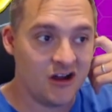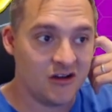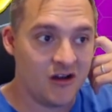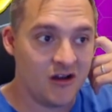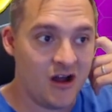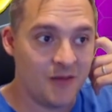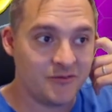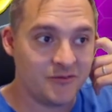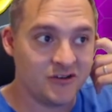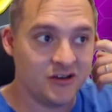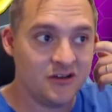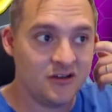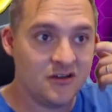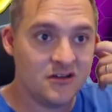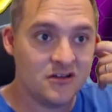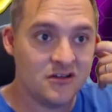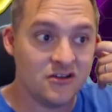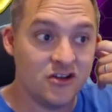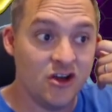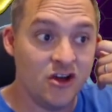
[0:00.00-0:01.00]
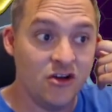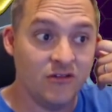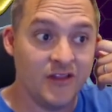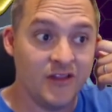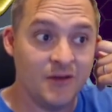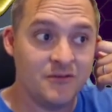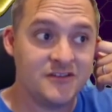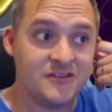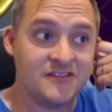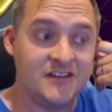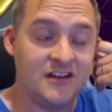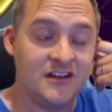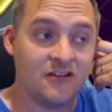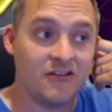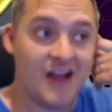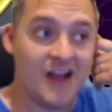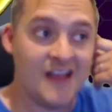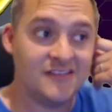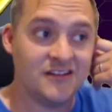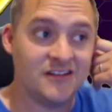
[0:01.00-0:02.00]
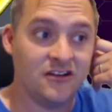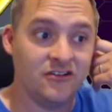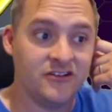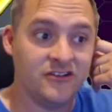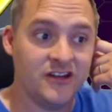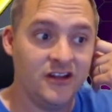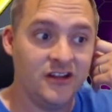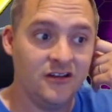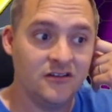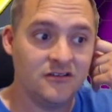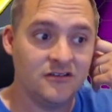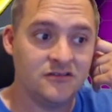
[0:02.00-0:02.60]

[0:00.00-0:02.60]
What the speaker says: option. No, they would just need a Grass Energy.